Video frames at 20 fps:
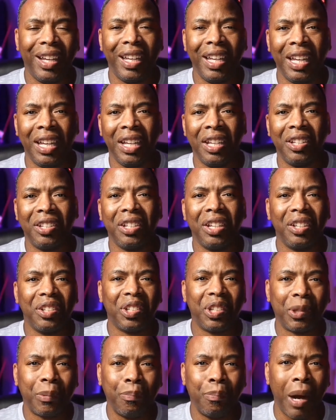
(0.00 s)
is
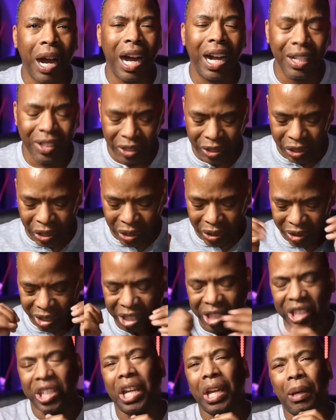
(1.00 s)

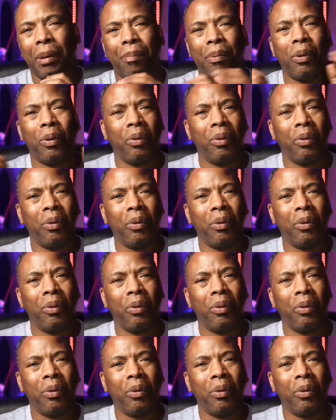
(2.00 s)
sponsorship.